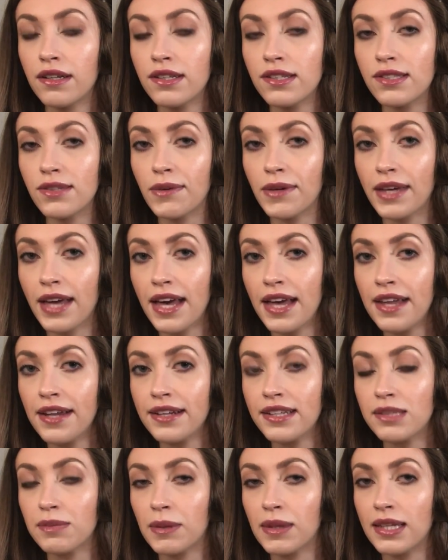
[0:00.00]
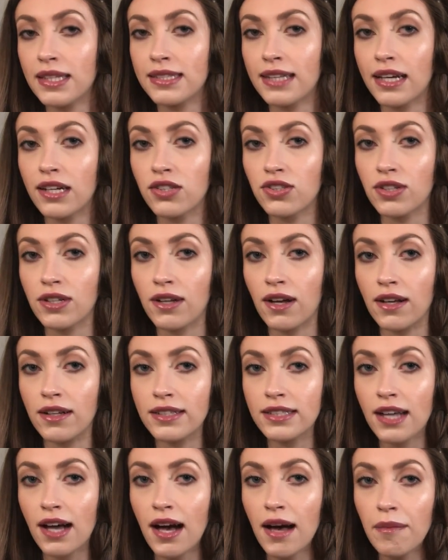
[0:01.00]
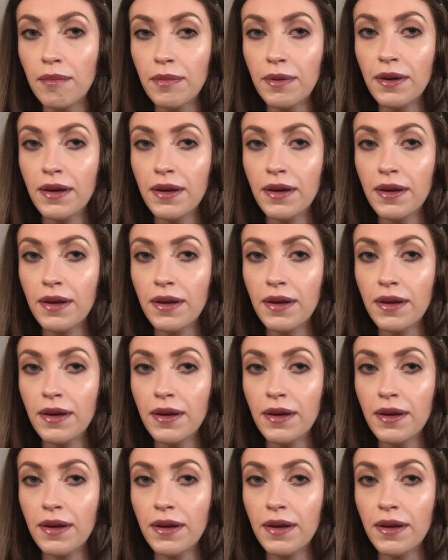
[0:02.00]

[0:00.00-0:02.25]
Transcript: So again, split the section on top